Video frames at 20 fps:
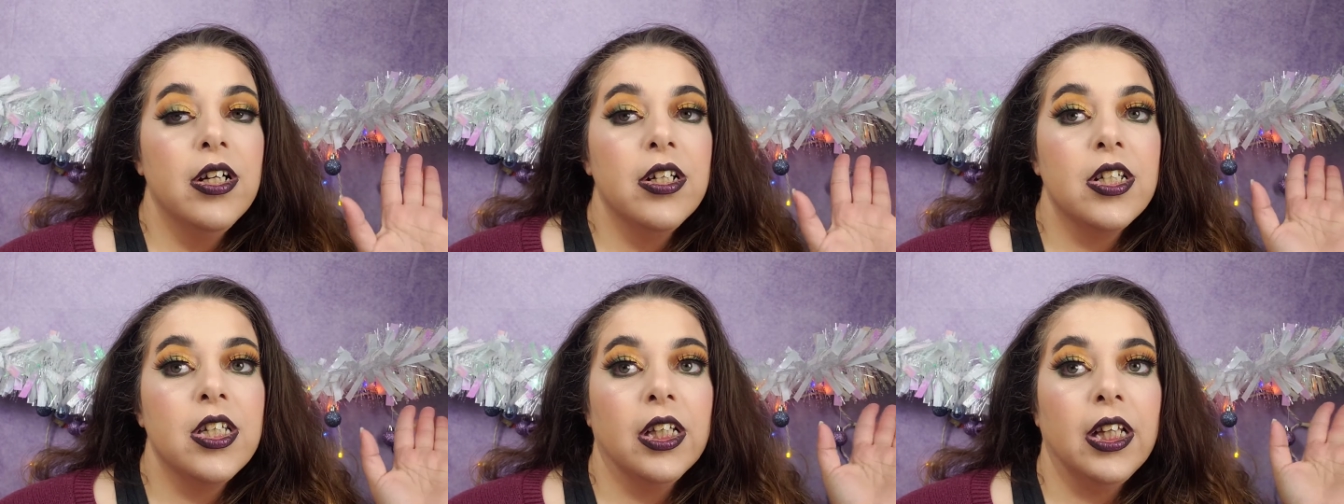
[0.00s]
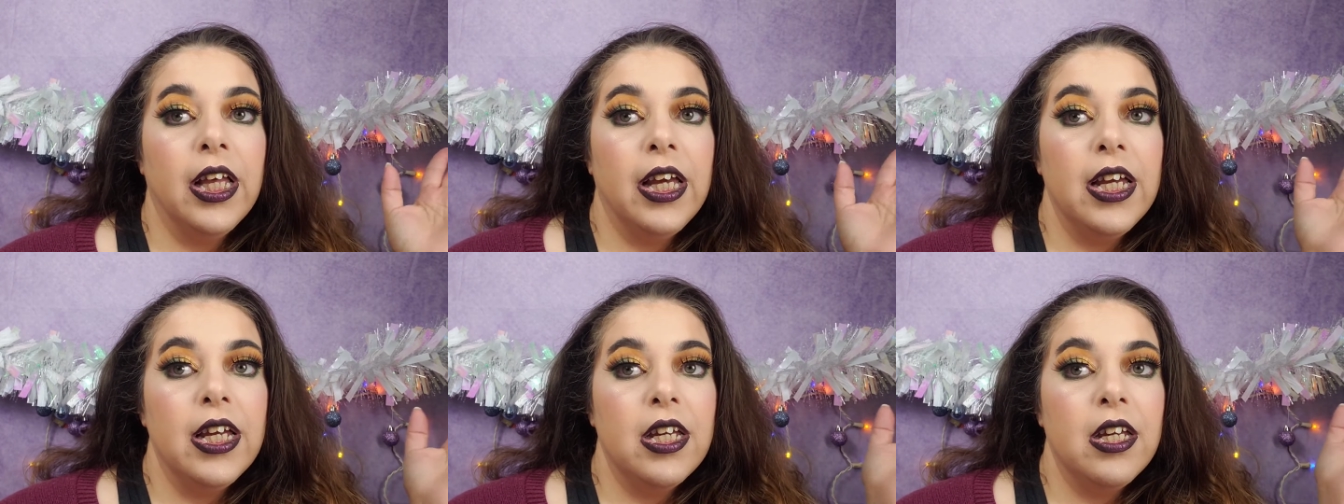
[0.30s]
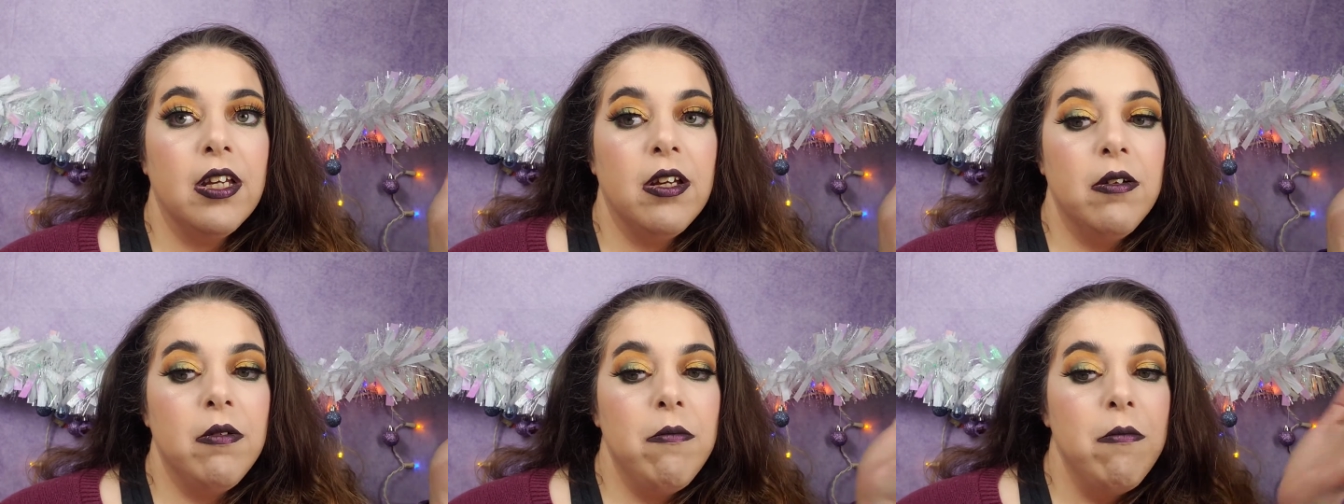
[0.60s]
to like
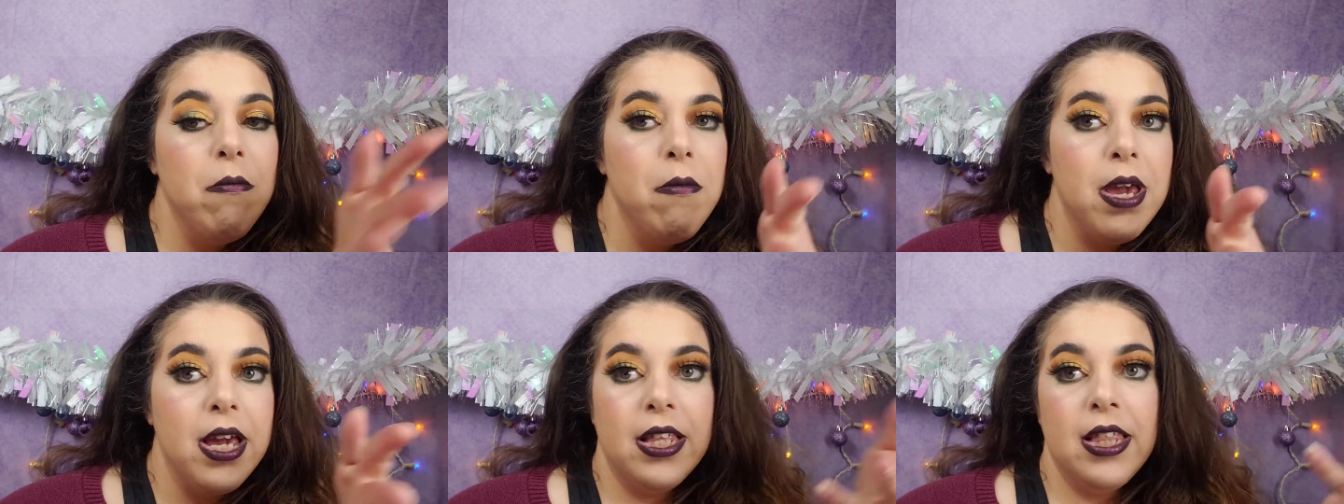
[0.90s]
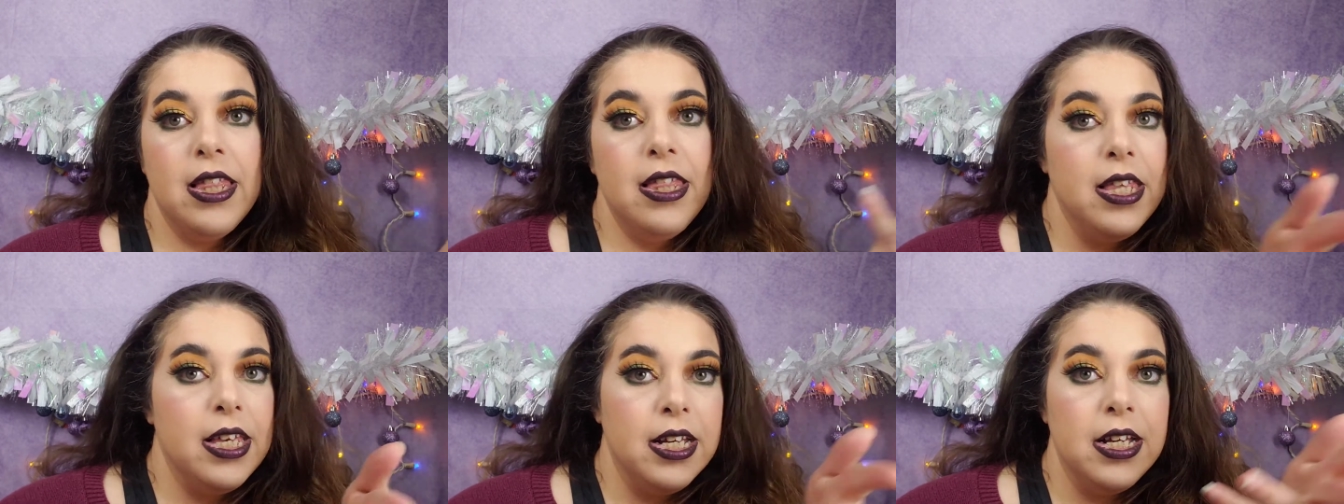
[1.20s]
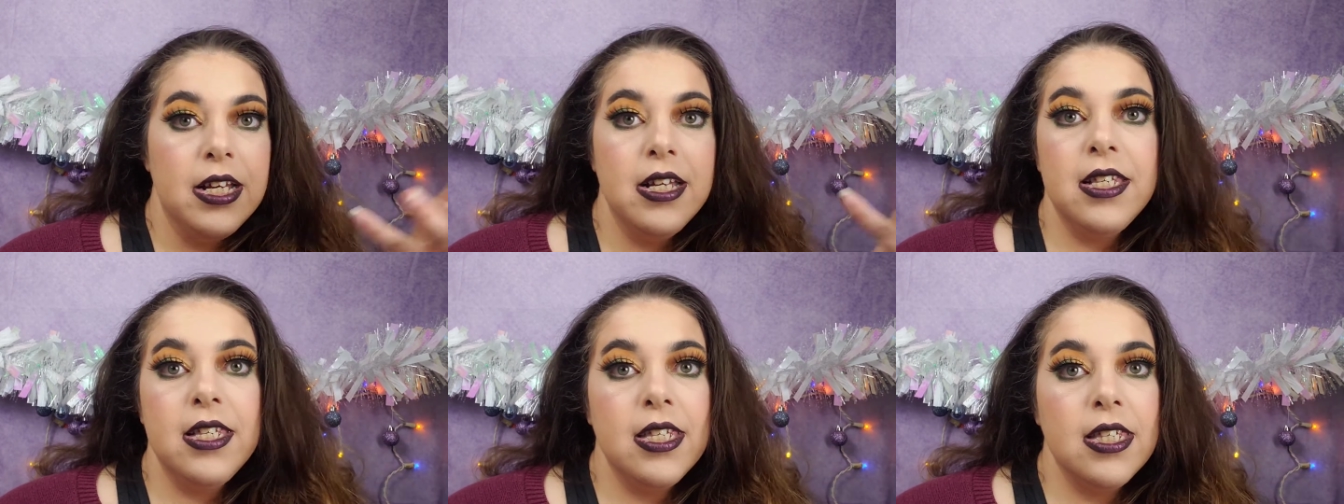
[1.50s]
make
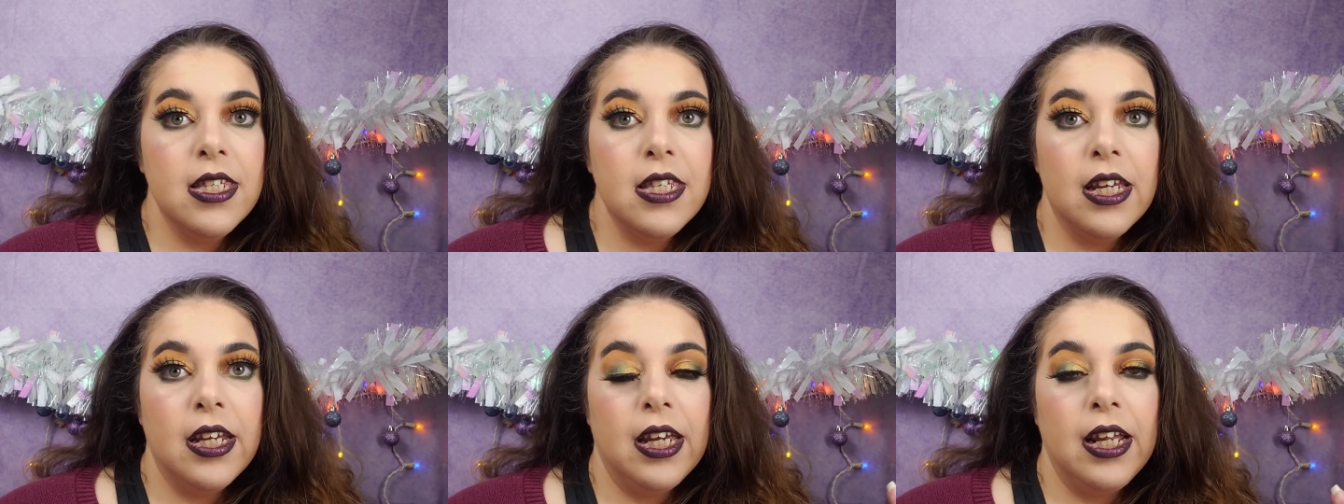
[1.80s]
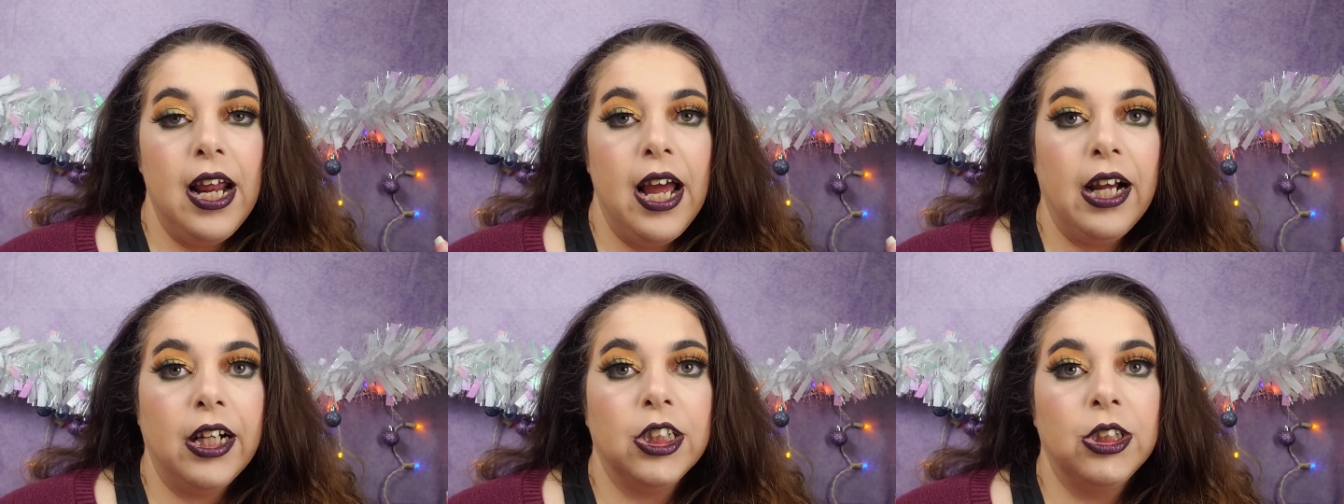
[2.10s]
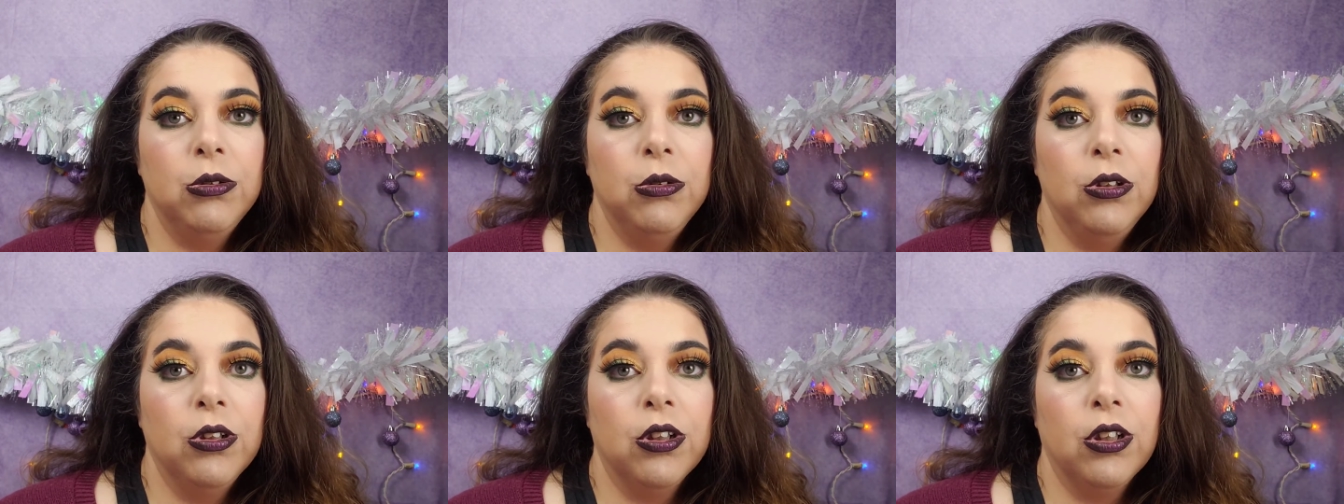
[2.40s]
this like an
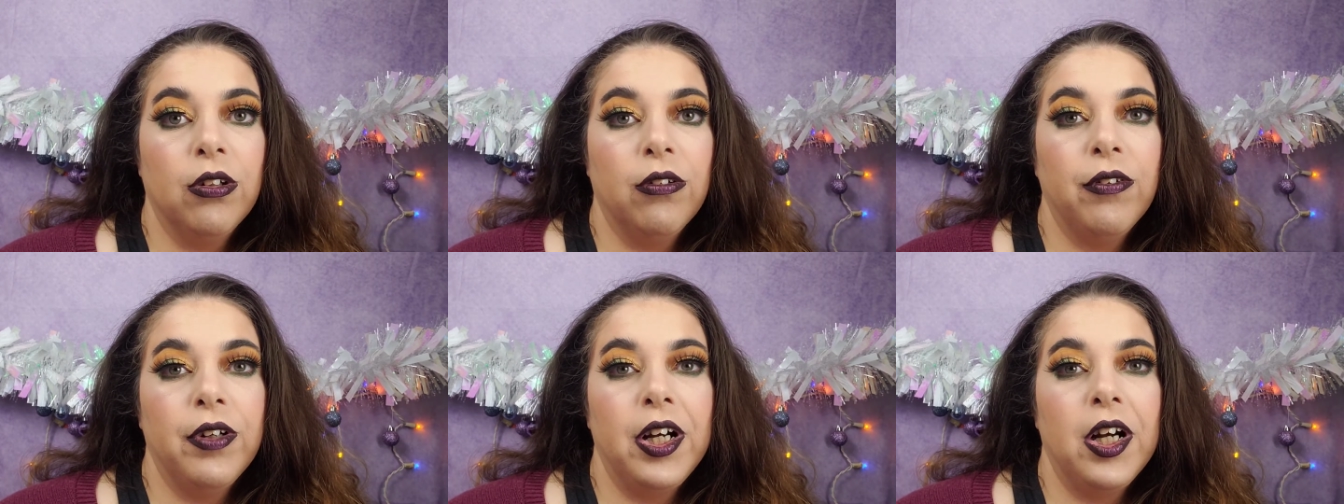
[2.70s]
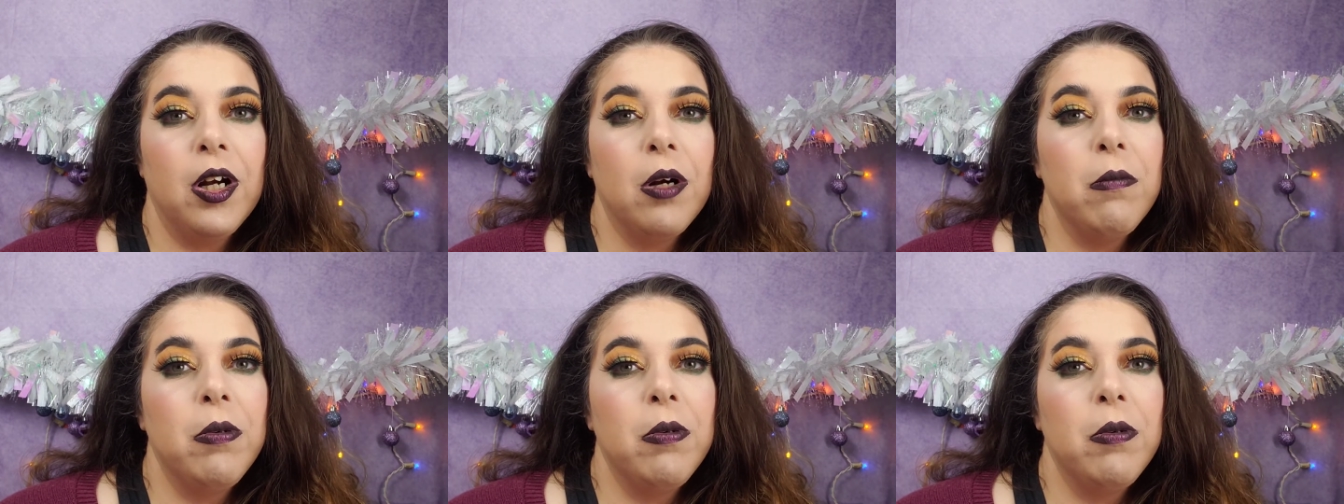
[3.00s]
actual career,